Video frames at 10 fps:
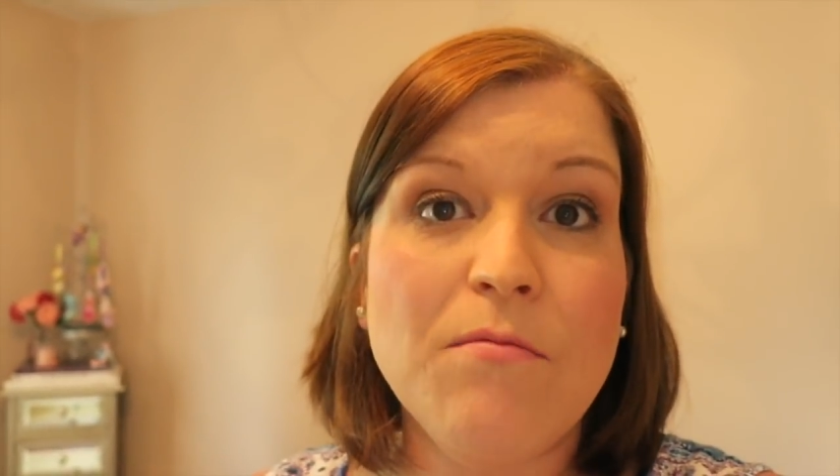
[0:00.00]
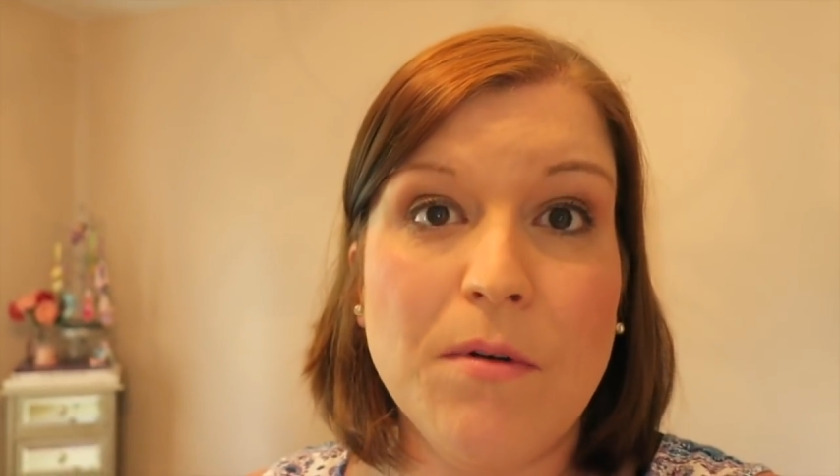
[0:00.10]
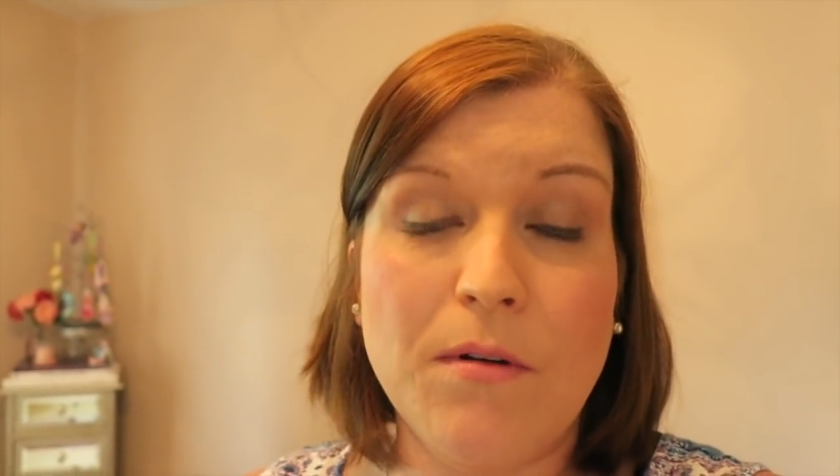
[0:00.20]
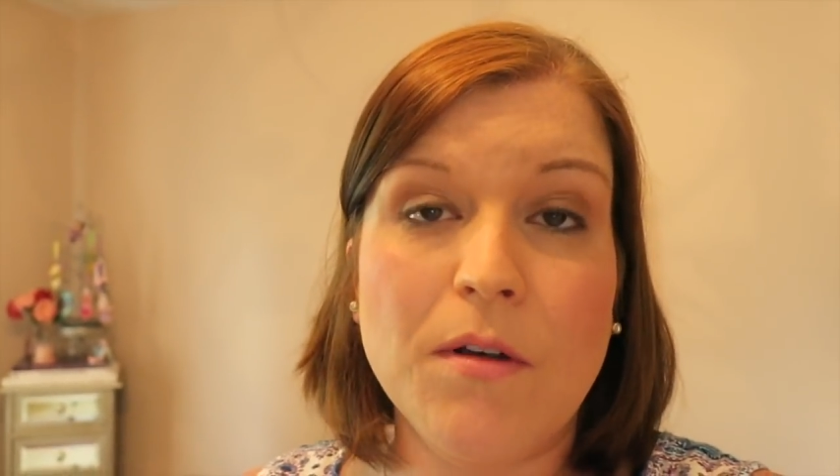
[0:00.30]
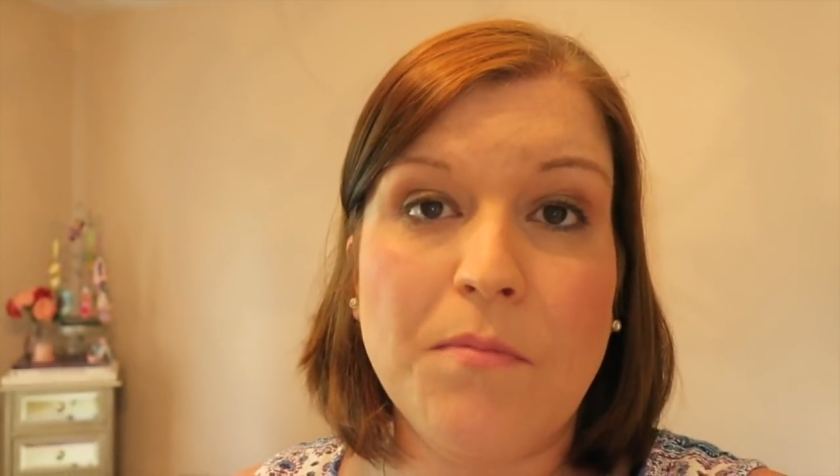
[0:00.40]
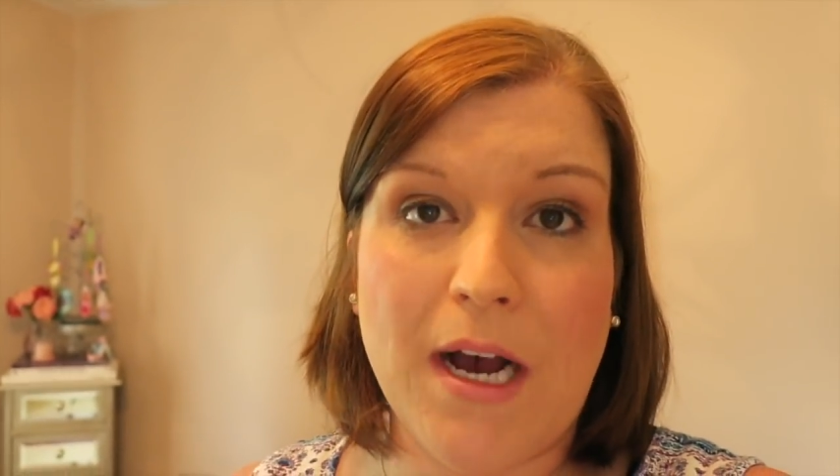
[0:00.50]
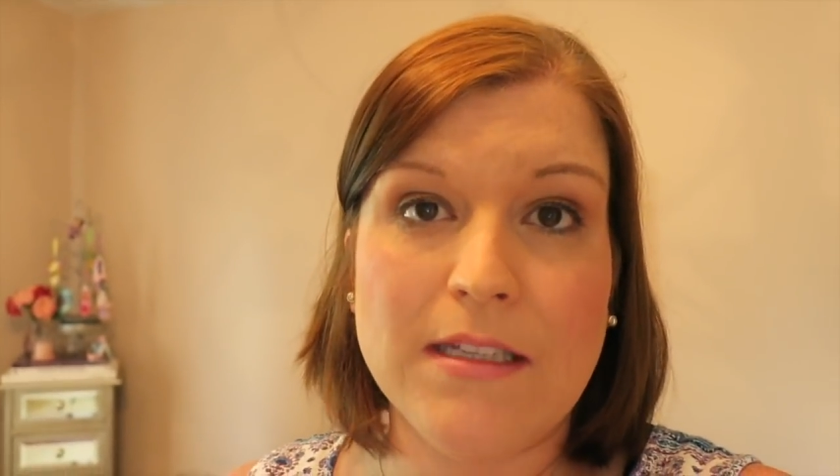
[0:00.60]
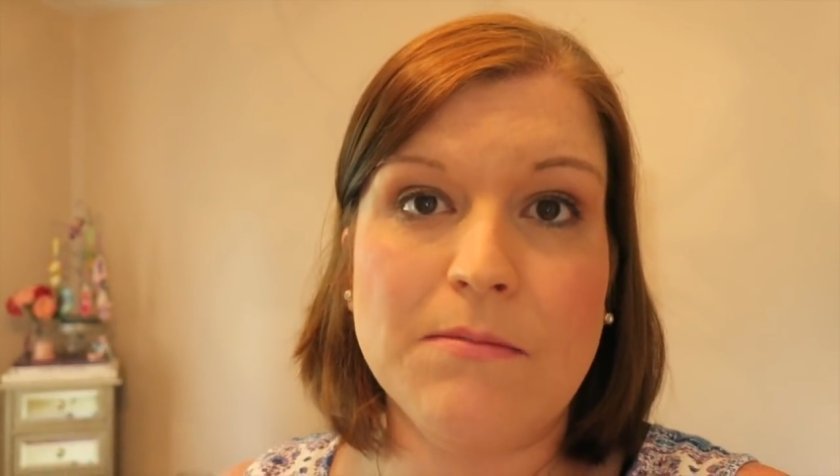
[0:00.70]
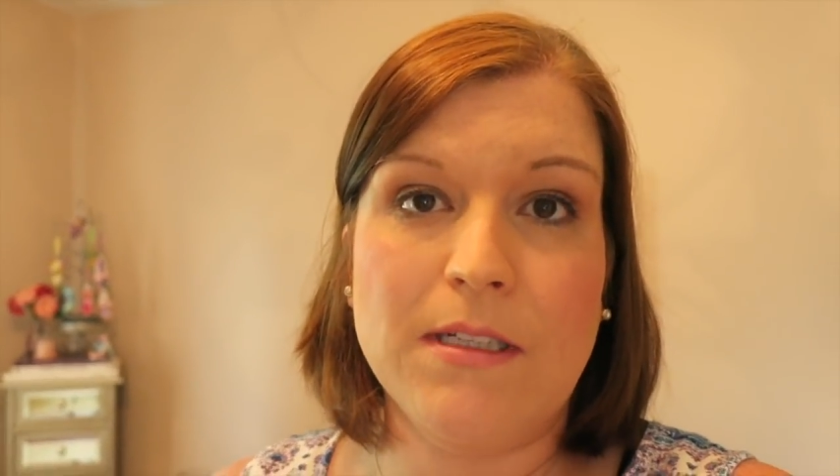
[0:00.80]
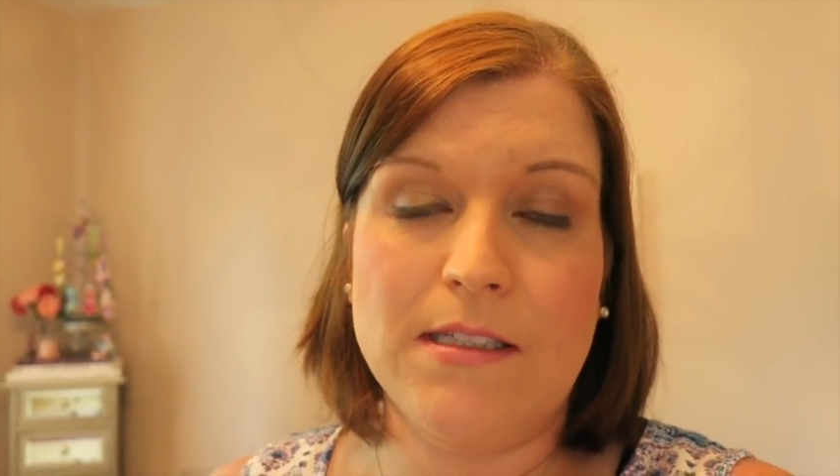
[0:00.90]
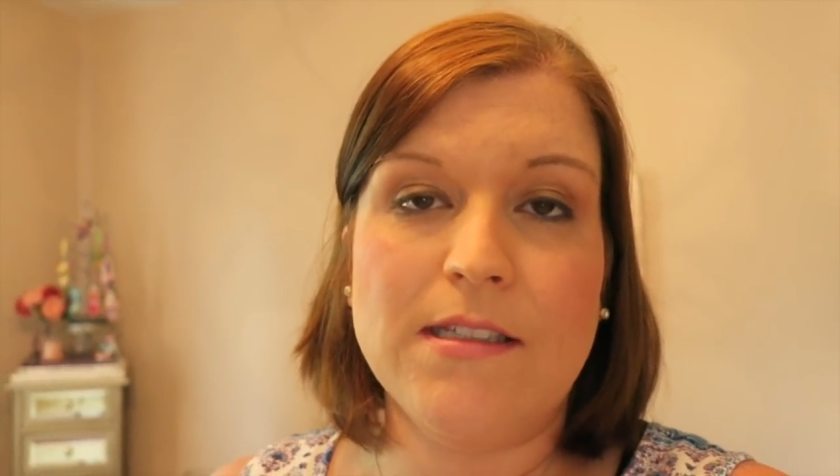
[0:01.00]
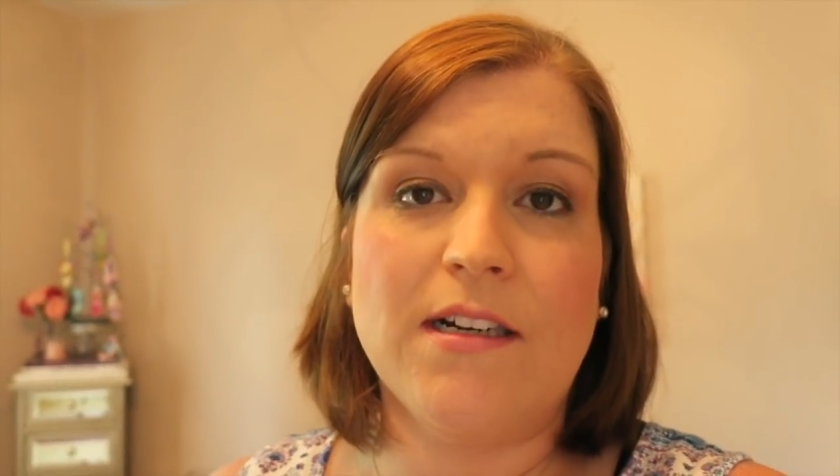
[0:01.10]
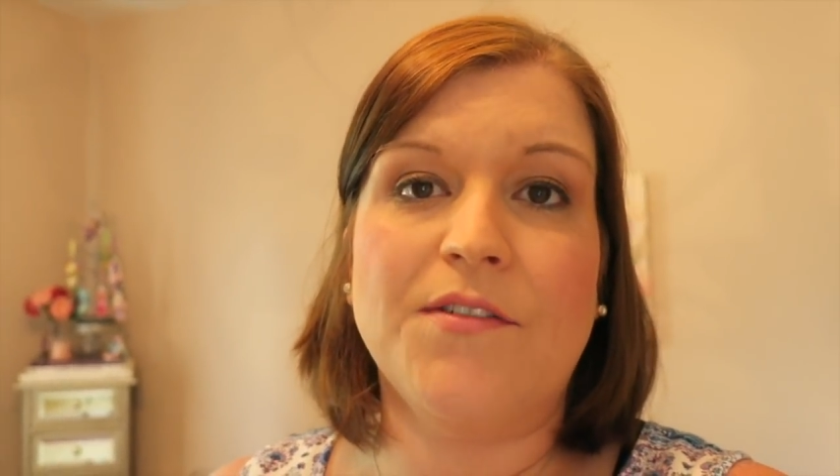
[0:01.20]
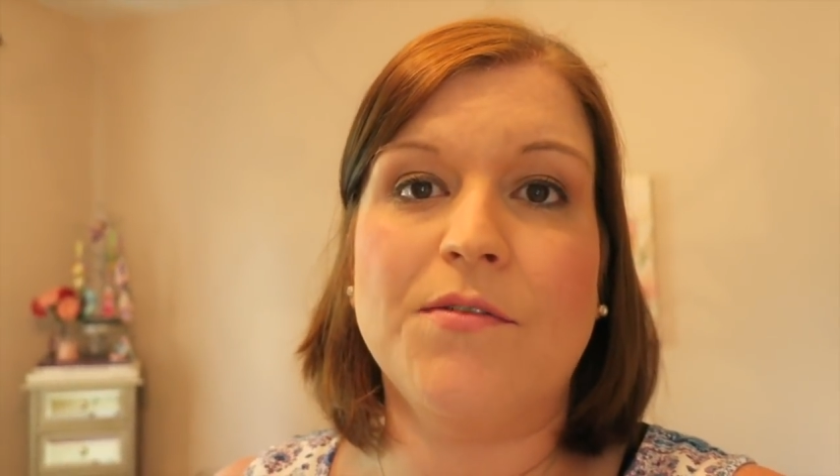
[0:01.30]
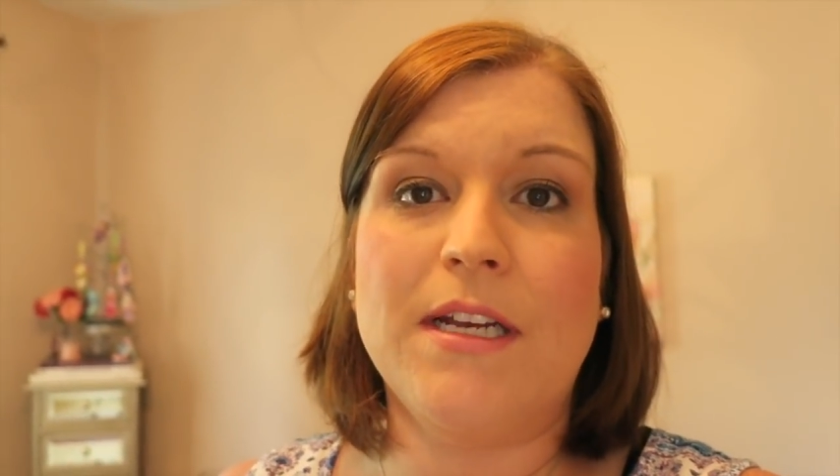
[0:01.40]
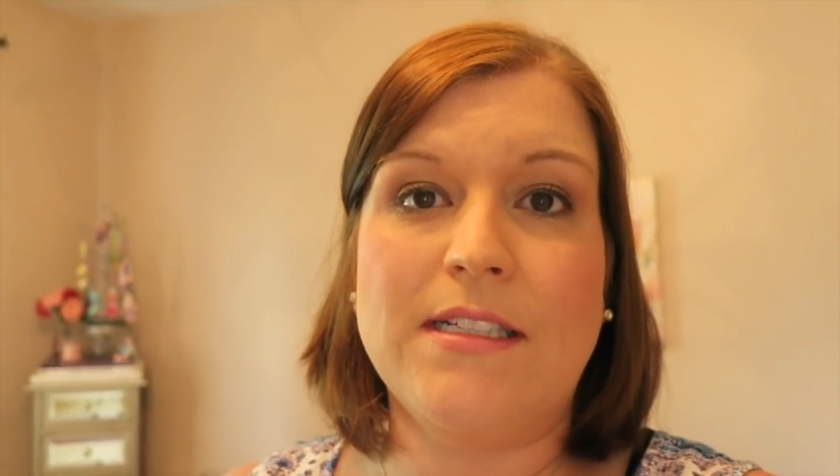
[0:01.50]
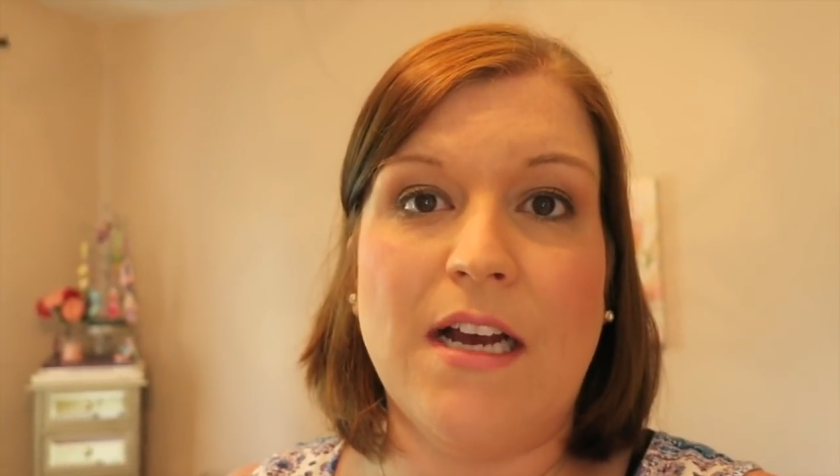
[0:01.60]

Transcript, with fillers: will possibly consider after we get